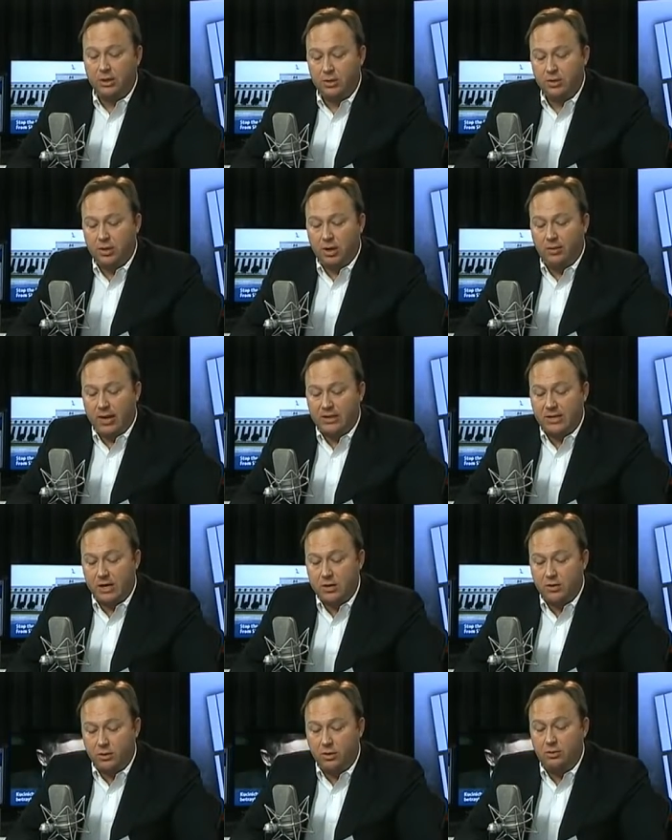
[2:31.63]
So that's how
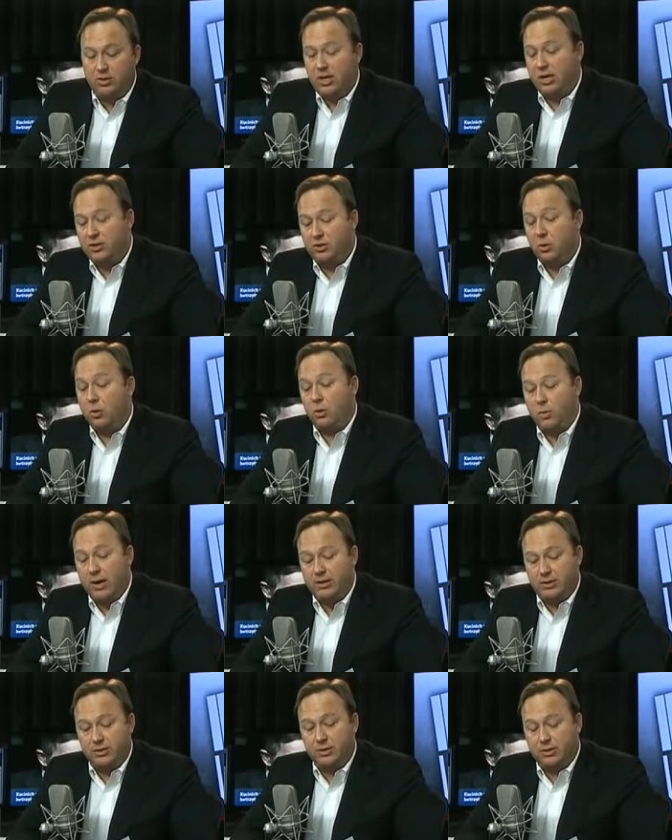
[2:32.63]
you can use east or
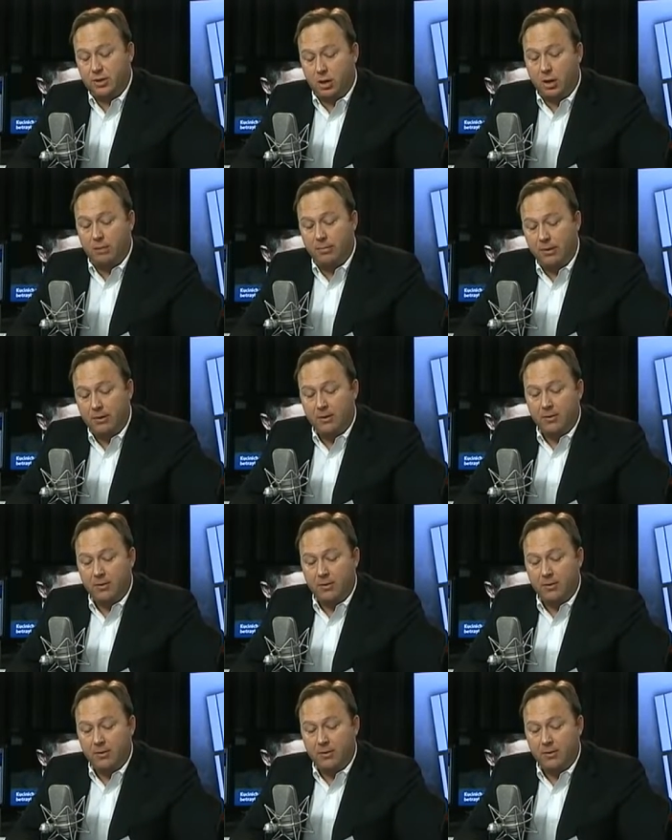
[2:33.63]
west as the term.